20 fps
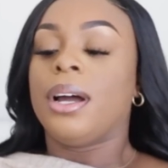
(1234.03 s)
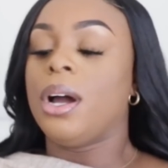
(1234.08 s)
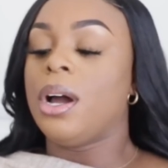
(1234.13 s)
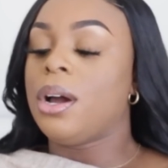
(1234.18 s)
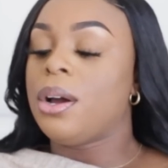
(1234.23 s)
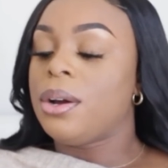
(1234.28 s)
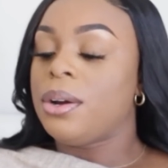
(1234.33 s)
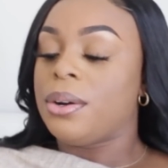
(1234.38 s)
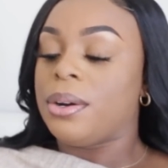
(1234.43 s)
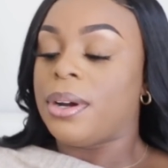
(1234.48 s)

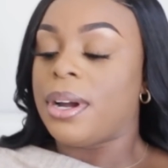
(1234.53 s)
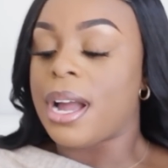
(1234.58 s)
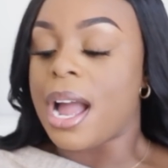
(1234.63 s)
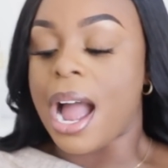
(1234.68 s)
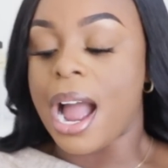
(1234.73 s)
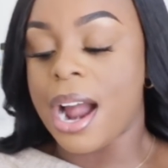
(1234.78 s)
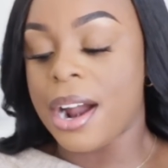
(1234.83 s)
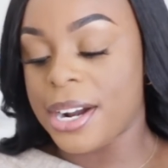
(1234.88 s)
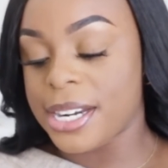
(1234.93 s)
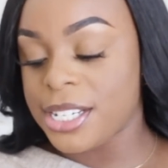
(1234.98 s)
Oh,
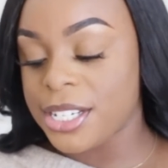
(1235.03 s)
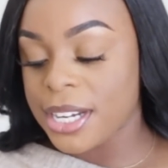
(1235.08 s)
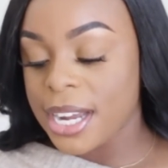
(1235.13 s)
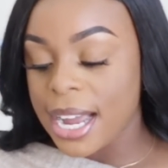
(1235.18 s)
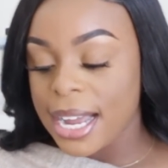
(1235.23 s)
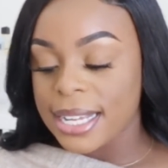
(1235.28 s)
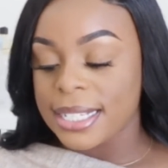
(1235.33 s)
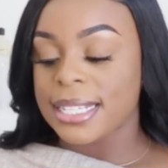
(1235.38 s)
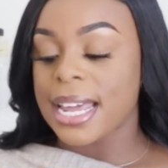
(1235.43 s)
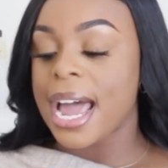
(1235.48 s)
all right, you
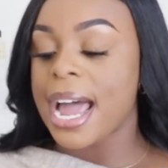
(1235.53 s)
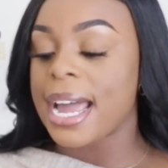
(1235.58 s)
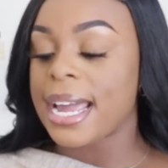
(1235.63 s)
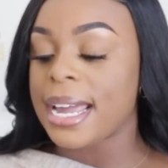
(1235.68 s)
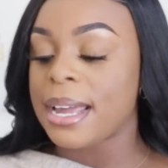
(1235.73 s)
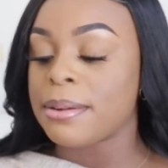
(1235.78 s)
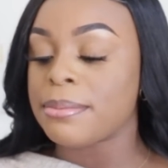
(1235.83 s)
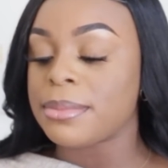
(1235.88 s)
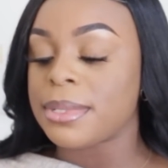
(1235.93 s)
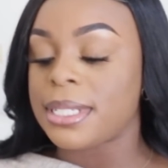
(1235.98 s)
guys, I
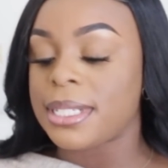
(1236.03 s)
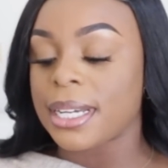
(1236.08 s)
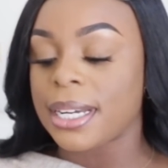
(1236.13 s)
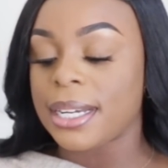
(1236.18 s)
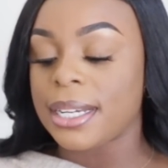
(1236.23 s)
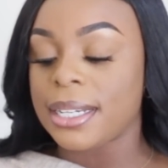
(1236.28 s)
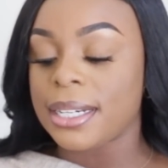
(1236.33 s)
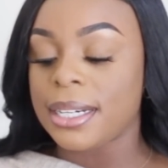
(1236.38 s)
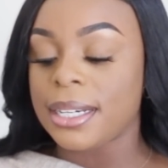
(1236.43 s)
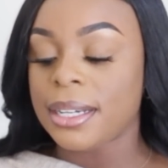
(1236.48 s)
am
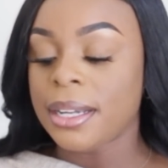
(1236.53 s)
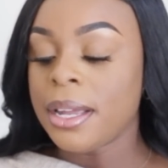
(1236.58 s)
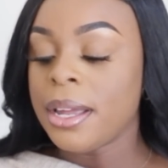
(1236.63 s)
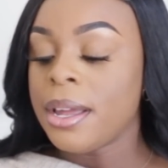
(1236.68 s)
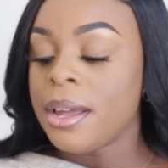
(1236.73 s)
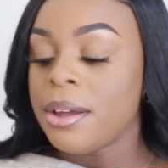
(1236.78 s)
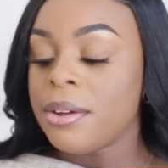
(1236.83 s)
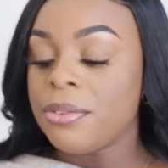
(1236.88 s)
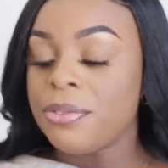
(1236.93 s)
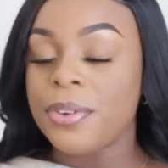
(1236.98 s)
done
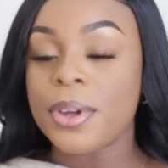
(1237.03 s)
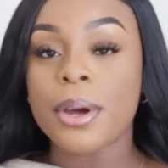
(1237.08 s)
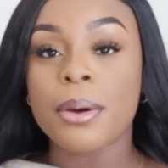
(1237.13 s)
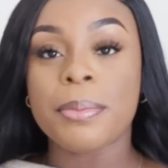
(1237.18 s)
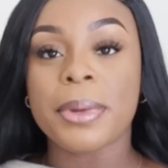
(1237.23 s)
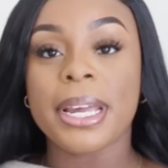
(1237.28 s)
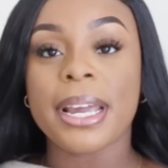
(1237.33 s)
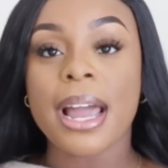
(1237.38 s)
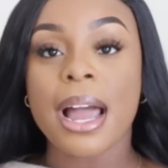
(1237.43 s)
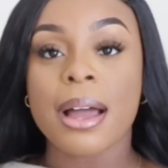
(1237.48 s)
filming.